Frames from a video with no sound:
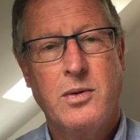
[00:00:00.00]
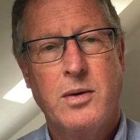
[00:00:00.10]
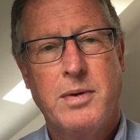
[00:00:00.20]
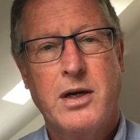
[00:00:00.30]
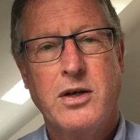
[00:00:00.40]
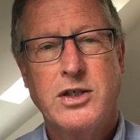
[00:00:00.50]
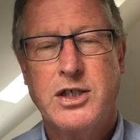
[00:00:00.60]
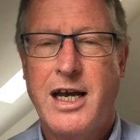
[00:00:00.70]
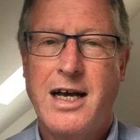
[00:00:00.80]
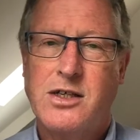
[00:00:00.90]
Well, because
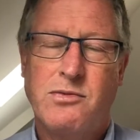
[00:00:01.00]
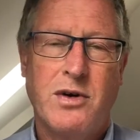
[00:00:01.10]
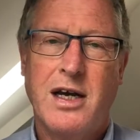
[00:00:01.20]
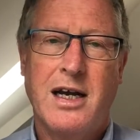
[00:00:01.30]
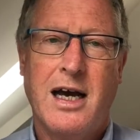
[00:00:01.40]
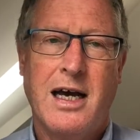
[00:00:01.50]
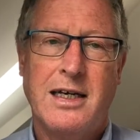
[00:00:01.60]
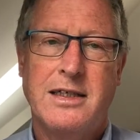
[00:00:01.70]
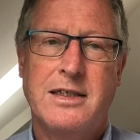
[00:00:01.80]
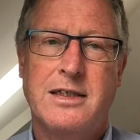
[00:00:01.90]
she hasn't
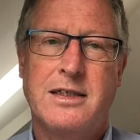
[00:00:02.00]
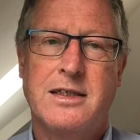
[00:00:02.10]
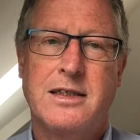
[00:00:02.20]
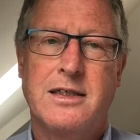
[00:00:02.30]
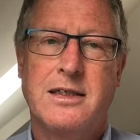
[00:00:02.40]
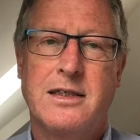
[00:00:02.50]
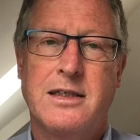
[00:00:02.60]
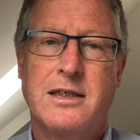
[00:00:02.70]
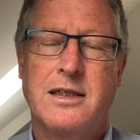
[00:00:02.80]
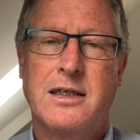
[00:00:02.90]
realised
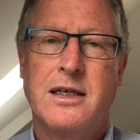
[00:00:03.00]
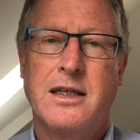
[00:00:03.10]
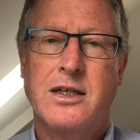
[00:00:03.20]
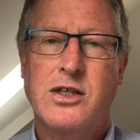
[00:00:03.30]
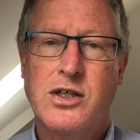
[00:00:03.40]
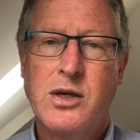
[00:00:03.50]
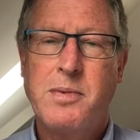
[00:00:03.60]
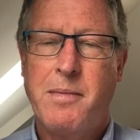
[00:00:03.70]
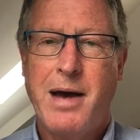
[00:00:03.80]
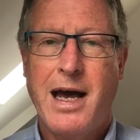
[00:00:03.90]
that
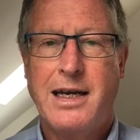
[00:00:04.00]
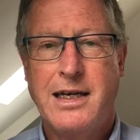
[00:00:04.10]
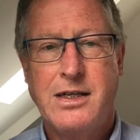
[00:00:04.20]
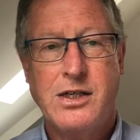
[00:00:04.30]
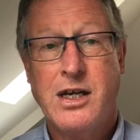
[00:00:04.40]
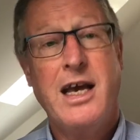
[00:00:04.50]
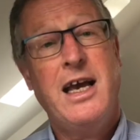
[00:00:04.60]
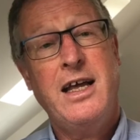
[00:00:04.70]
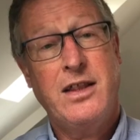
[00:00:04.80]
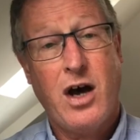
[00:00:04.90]
Superman is,
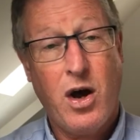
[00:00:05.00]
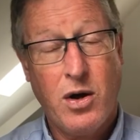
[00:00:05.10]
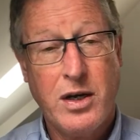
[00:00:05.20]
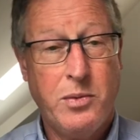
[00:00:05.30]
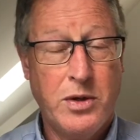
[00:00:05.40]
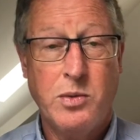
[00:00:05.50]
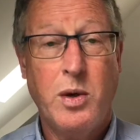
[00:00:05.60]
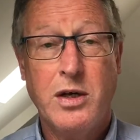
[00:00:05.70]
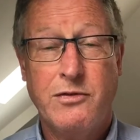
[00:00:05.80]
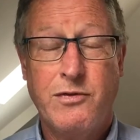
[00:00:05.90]
in the Hollywood
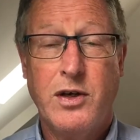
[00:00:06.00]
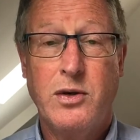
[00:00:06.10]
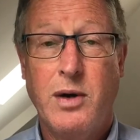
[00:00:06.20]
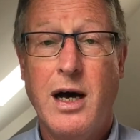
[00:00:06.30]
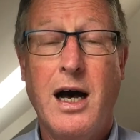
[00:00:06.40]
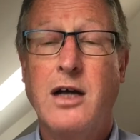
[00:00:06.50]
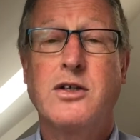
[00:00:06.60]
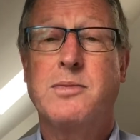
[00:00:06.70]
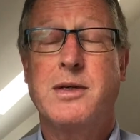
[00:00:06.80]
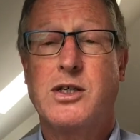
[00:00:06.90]
worldview,
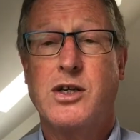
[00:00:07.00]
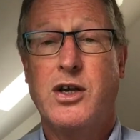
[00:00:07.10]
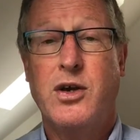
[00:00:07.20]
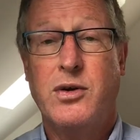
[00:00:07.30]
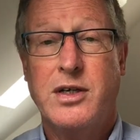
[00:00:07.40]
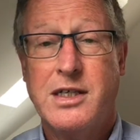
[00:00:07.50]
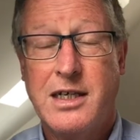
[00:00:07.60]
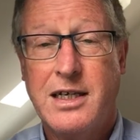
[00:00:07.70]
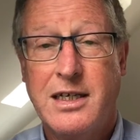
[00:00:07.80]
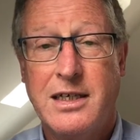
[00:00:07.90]
ultimate
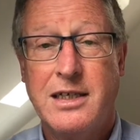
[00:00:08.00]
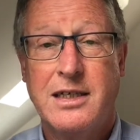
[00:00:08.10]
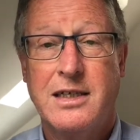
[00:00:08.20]
security.